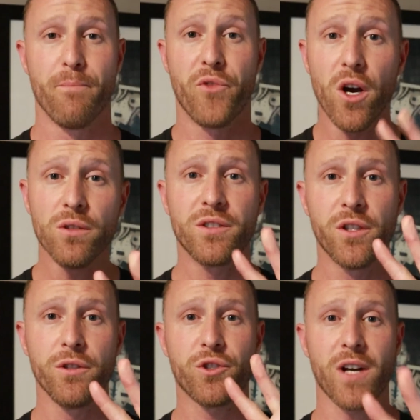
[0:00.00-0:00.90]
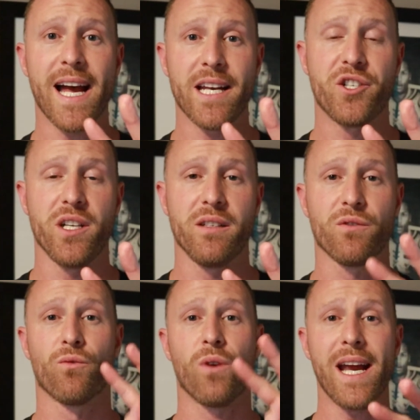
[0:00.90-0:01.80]
Those 2
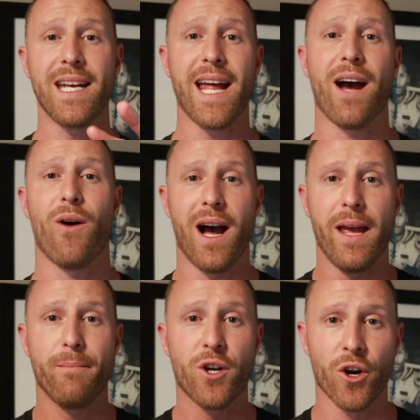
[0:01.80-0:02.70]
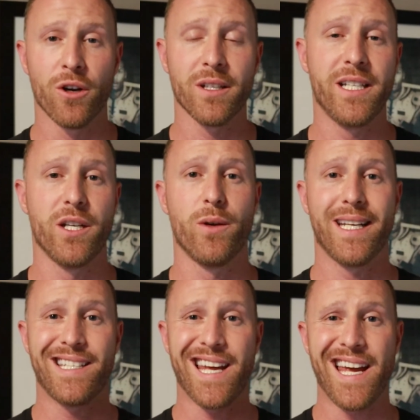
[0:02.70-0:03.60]
strategies, right now I am currently
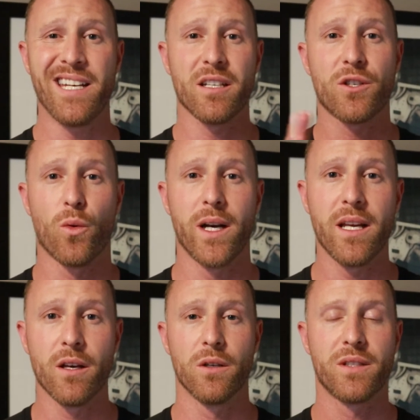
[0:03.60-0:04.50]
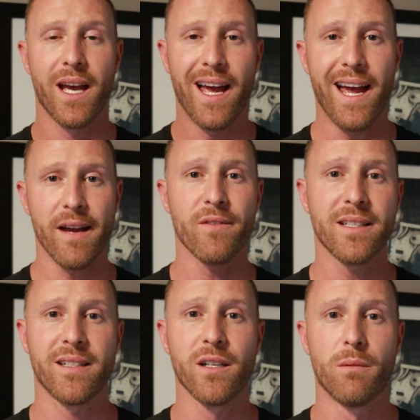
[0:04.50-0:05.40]
doing 10 to 20 of those
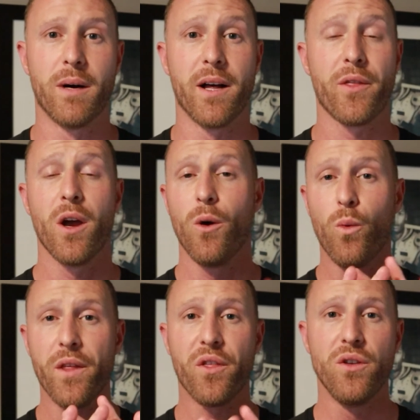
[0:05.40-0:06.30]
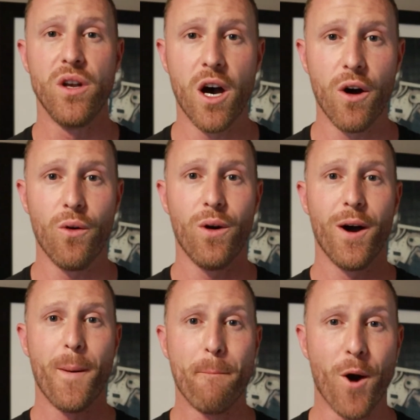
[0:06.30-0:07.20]
every single month with
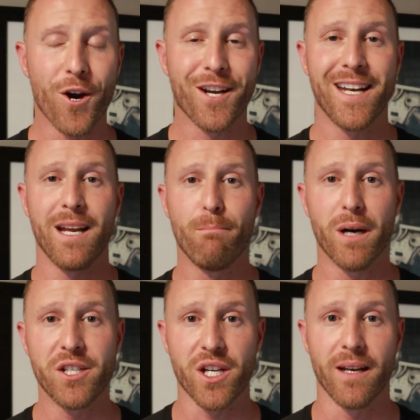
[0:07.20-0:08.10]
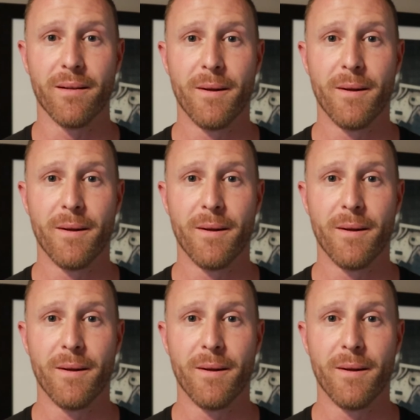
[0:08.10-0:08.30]
no marketing budget.